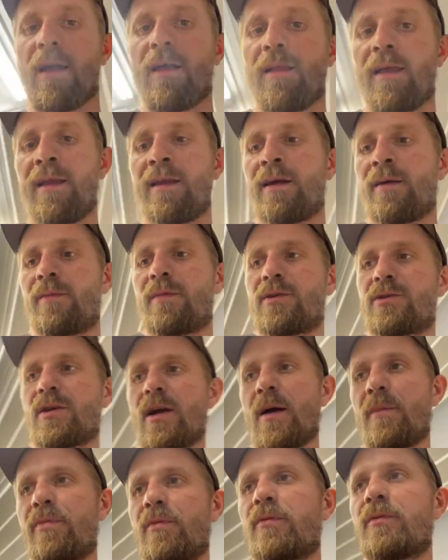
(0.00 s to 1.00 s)
I cleaned up the
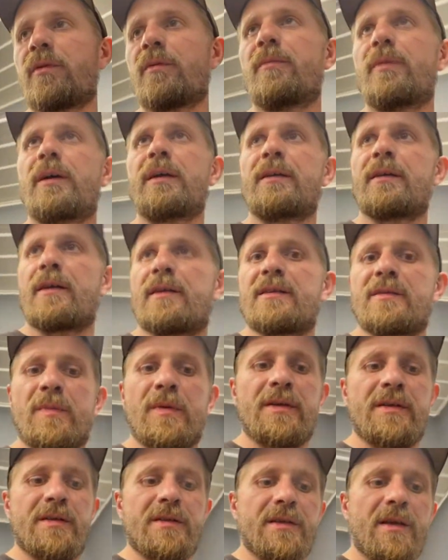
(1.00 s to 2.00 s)
shop a little bit, not
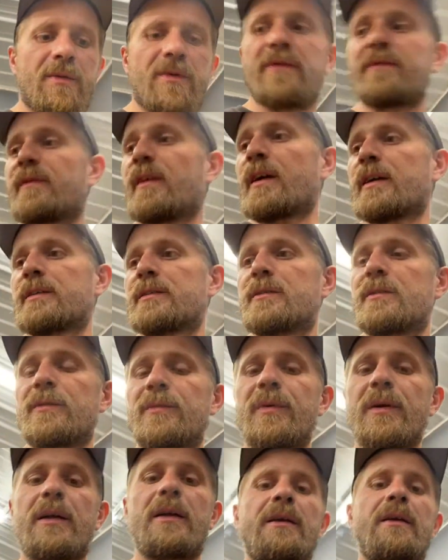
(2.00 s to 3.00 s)
as much as I would have liked
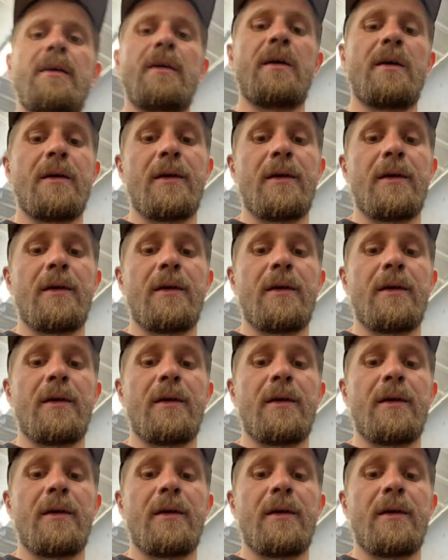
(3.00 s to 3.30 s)
to, but